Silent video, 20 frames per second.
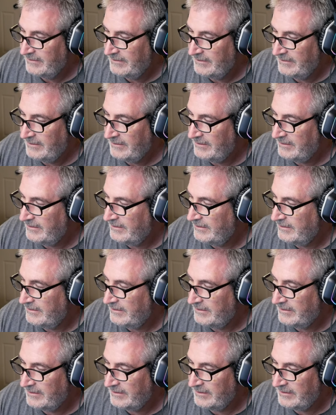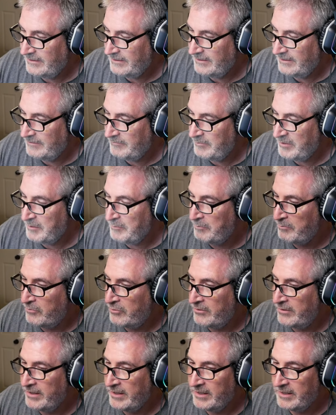Let me
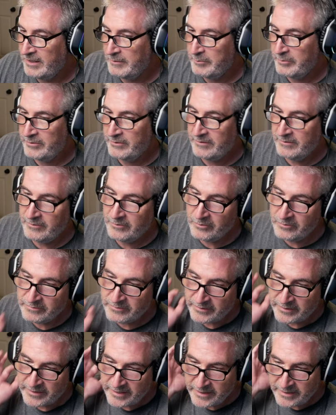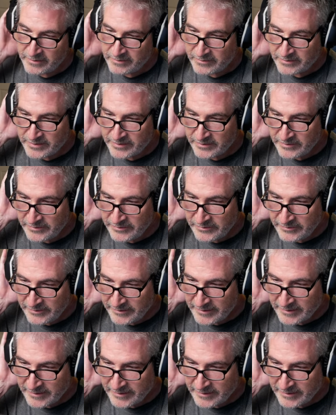bring up over here too.